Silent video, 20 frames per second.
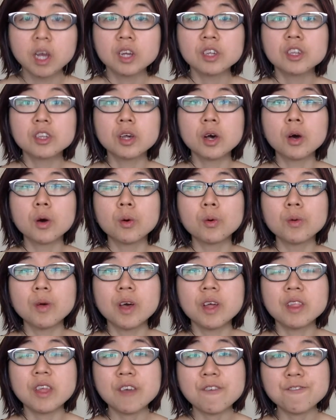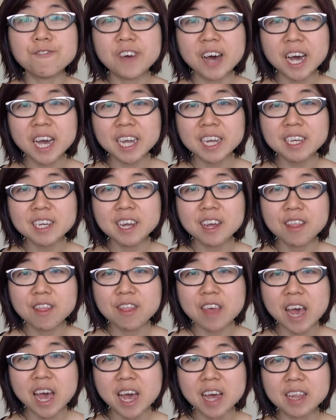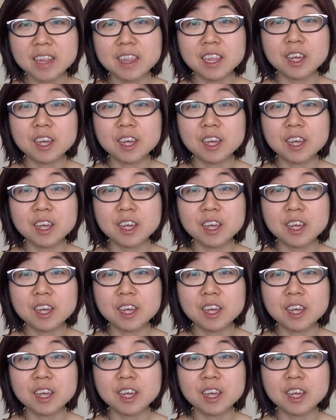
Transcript: So they find that